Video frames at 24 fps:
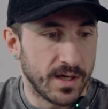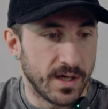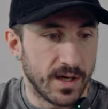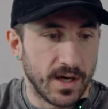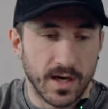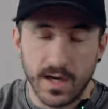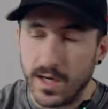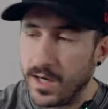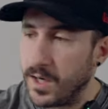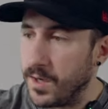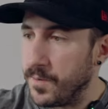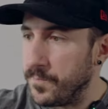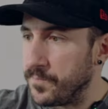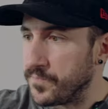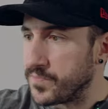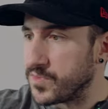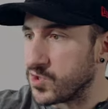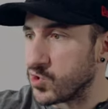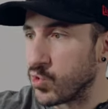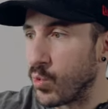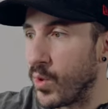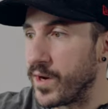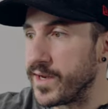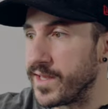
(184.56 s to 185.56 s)
um,
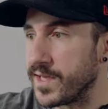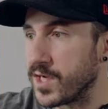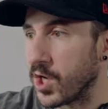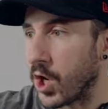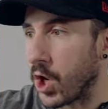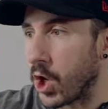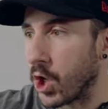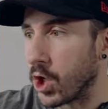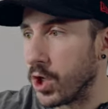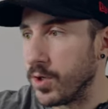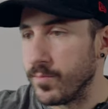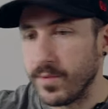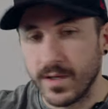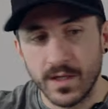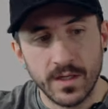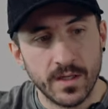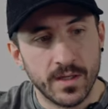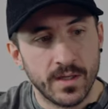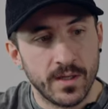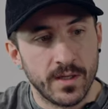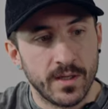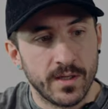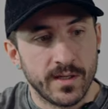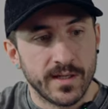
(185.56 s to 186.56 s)
20 carb,
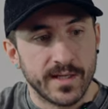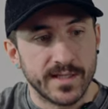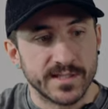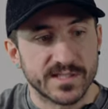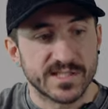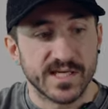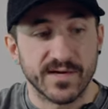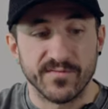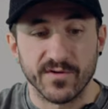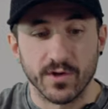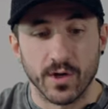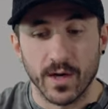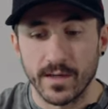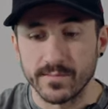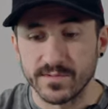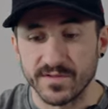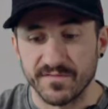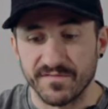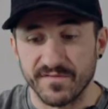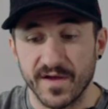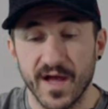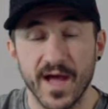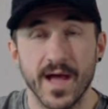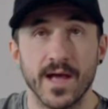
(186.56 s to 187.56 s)
and 7 grams
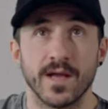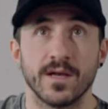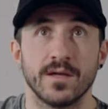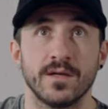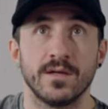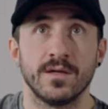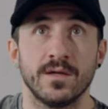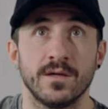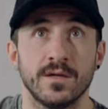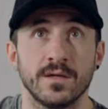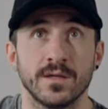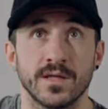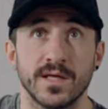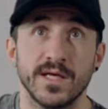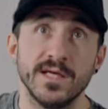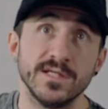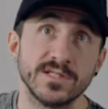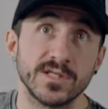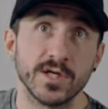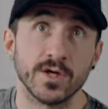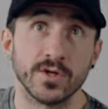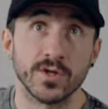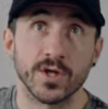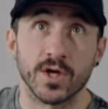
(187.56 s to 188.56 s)
of fat.
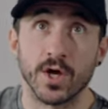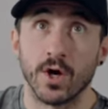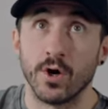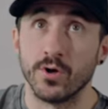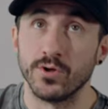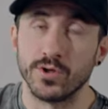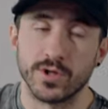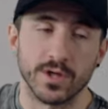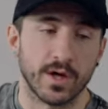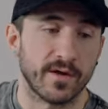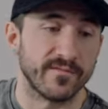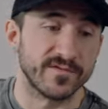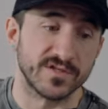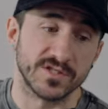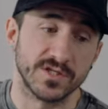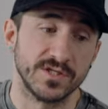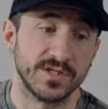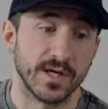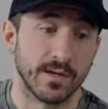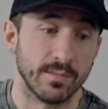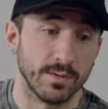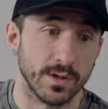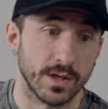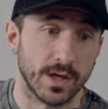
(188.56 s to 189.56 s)
Easy on the go. You could obviously
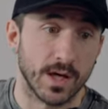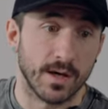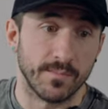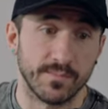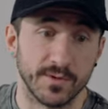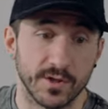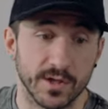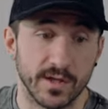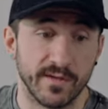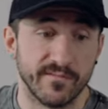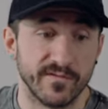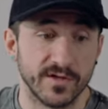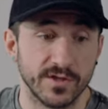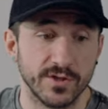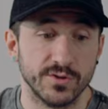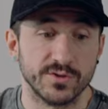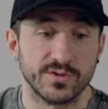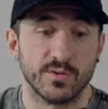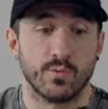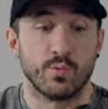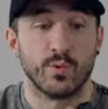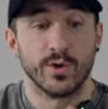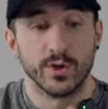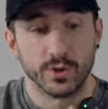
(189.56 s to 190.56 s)
double it up. You could even
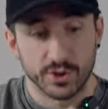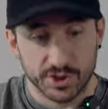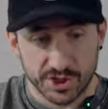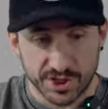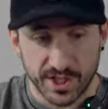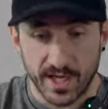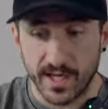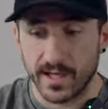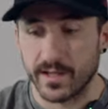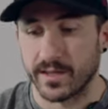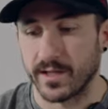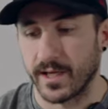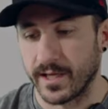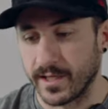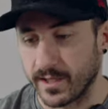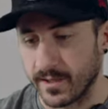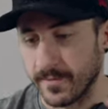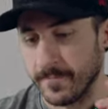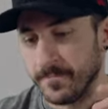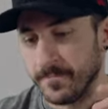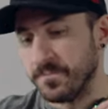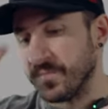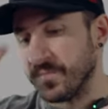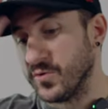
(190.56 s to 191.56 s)
use a real shake,
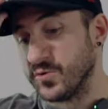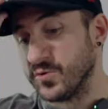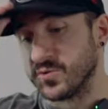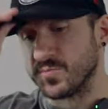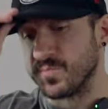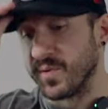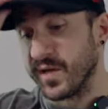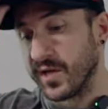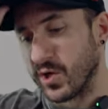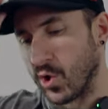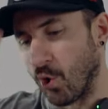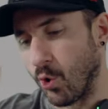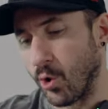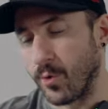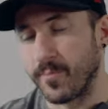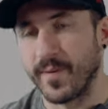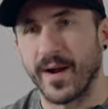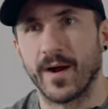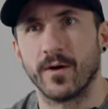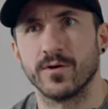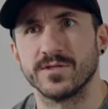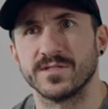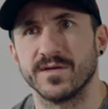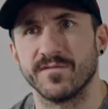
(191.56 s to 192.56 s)
like those big core
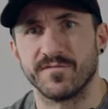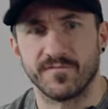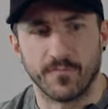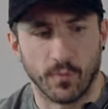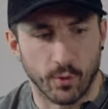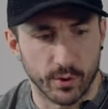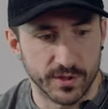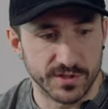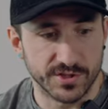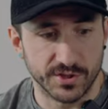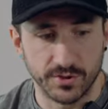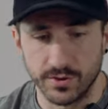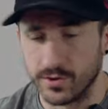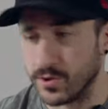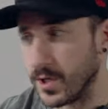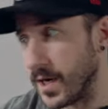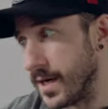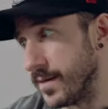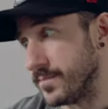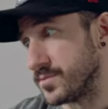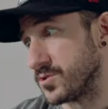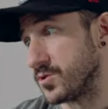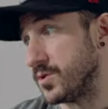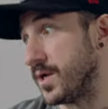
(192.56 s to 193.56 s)
powers at 42
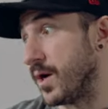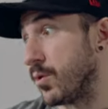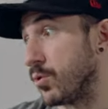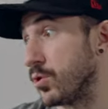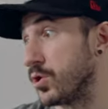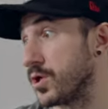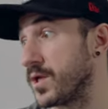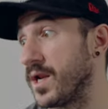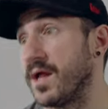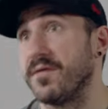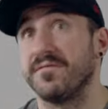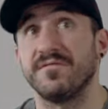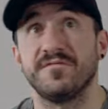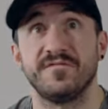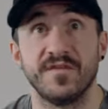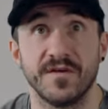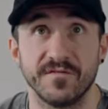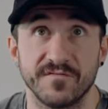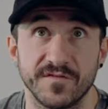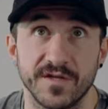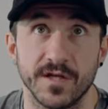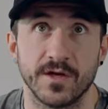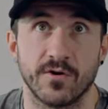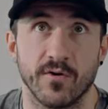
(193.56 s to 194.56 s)
grams. So now we're looking at
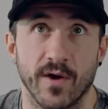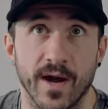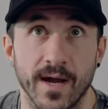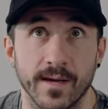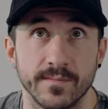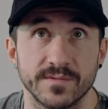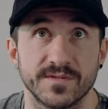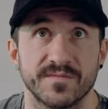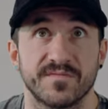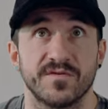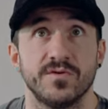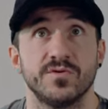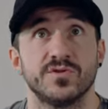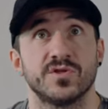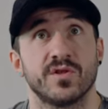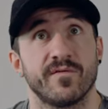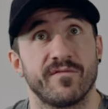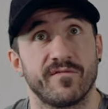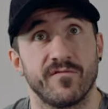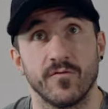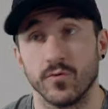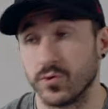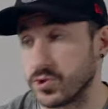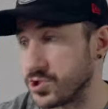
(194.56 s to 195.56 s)
50 grams if you use the
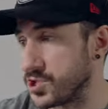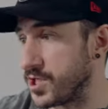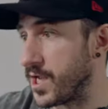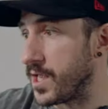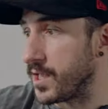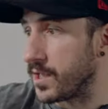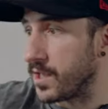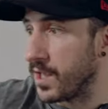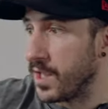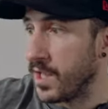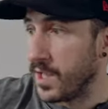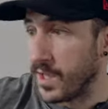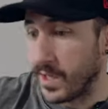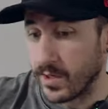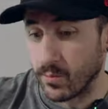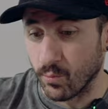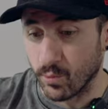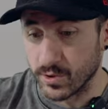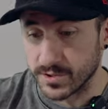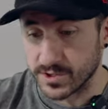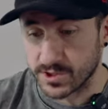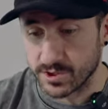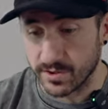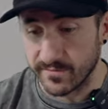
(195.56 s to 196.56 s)
full shake and
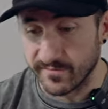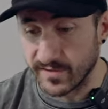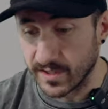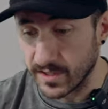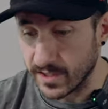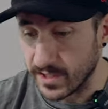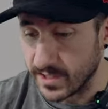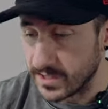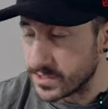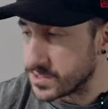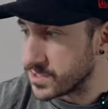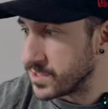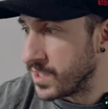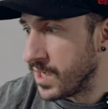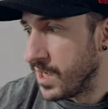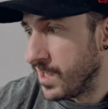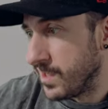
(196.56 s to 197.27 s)
one serving of this,